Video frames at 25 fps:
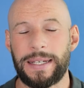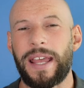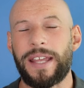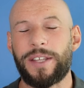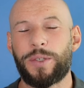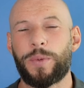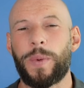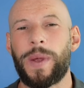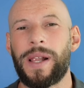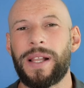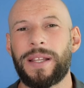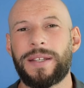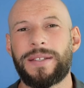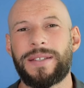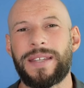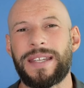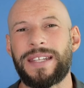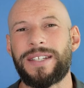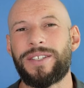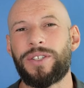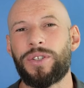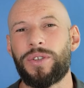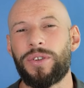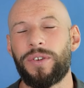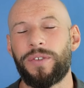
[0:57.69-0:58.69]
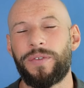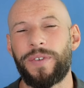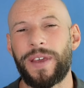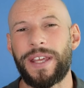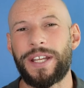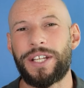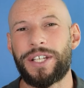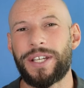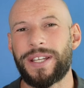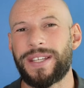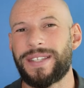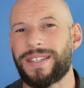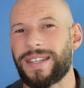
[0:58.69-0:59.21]
As well as these new
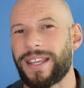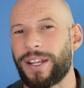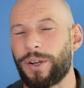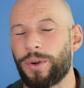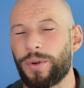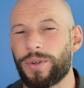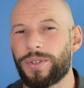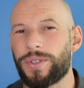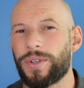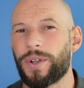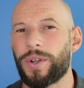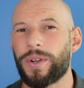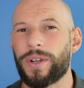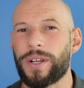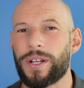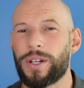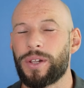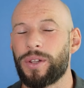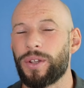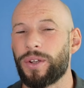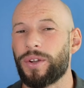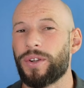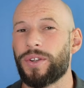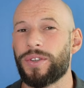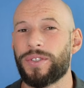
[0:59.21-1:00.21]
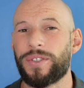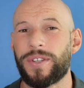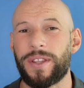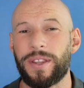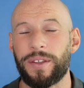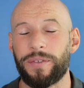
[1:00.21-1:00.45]
features, it also includes